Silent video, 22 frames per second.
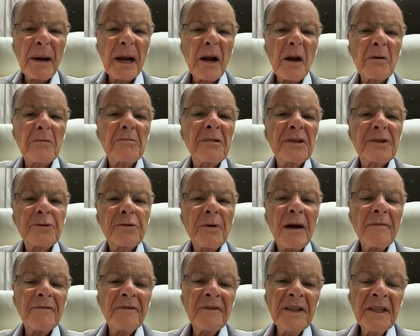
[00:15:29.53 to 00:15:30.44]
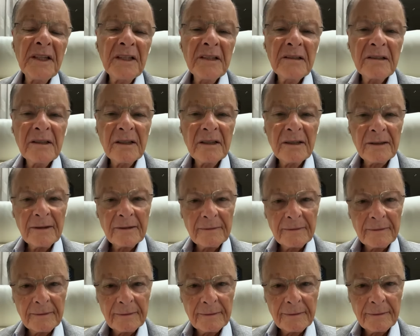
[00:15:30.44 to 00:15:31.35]
just end your life
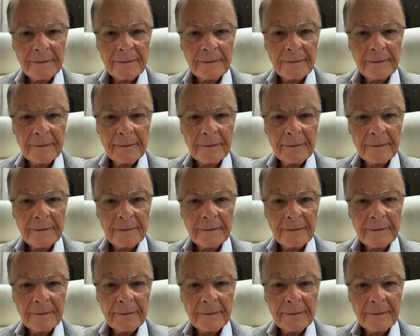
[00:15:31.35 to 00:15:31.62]
already.